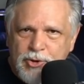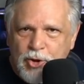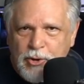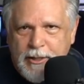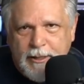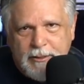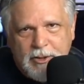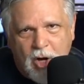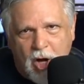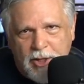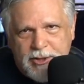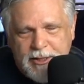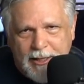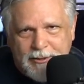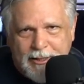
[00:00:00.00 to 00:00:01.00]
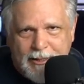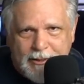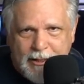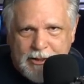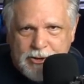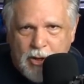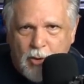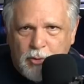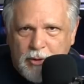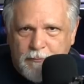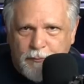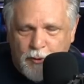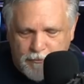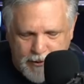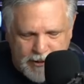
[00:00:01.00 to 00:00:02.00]
You'll get content that is only
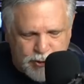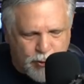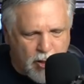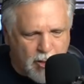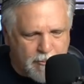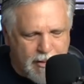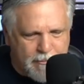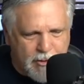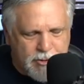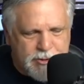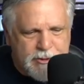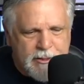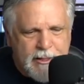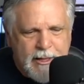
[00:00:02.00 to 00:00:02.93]
for Patreon members,